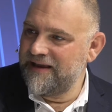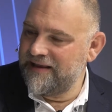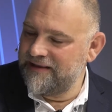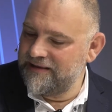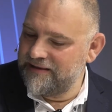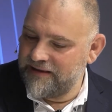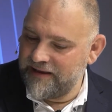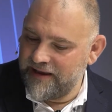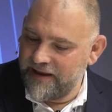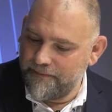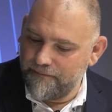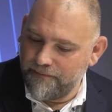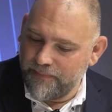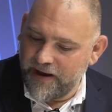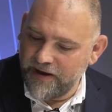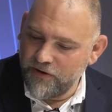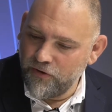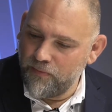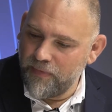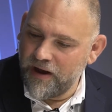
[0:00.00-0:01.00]
the
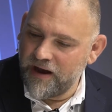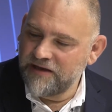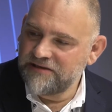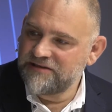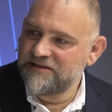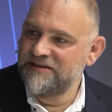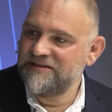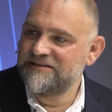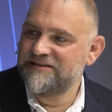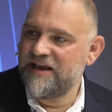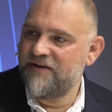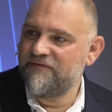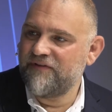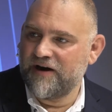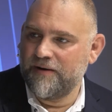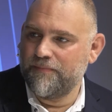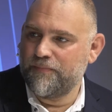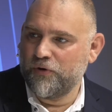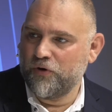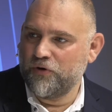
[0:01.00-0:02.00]
biomass in
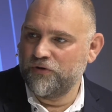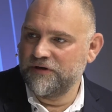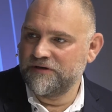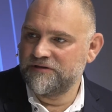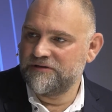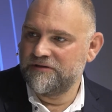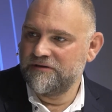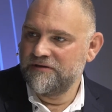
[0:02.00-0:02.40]
several products,